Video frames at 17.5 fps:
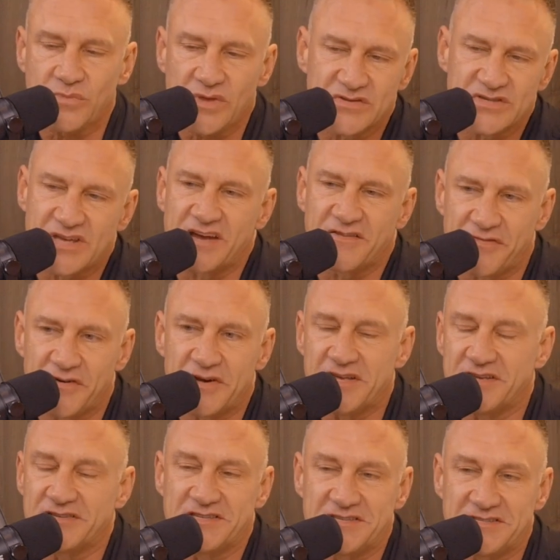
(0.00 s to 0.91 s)
It's kind of funny
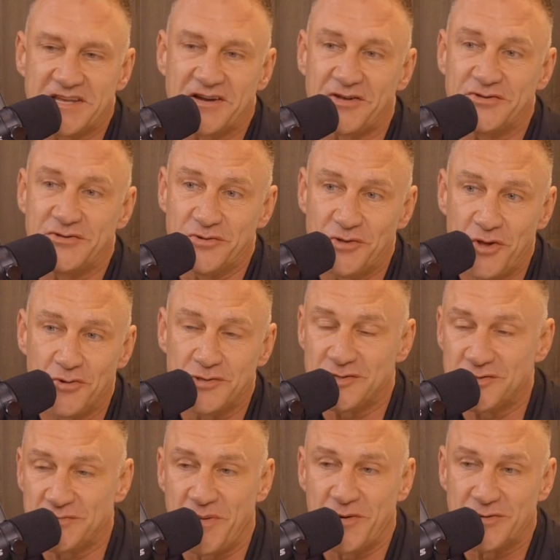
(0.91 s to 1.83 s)
because he said, I'll do
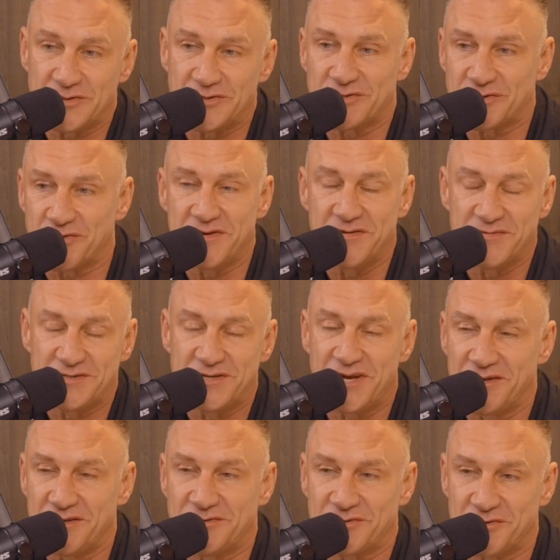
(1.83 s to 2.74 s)
lotions, potions, creams,
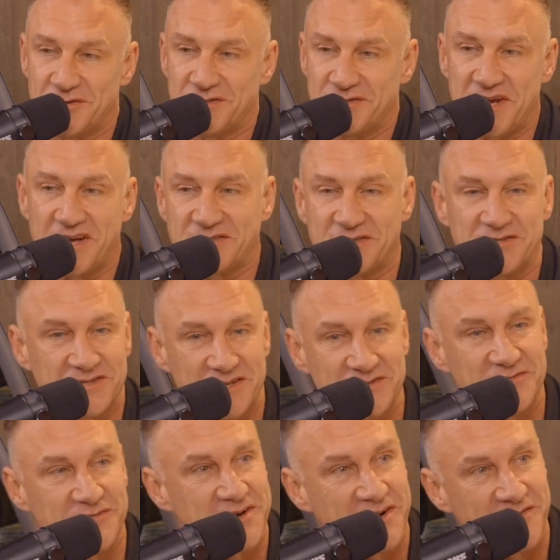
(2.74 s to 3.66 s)
jellies, or injections. I'll
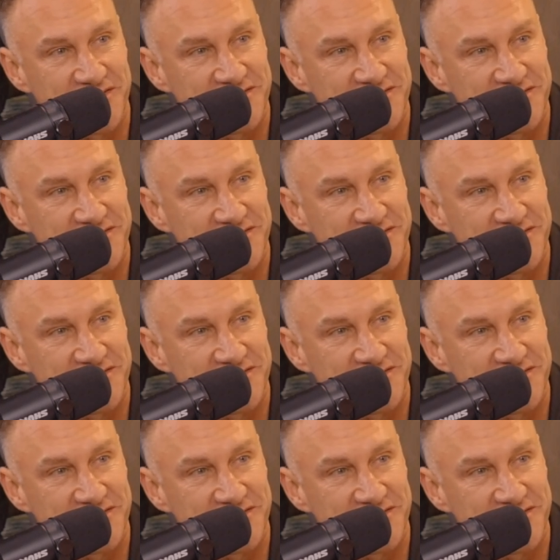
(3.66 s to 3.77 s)
do whatever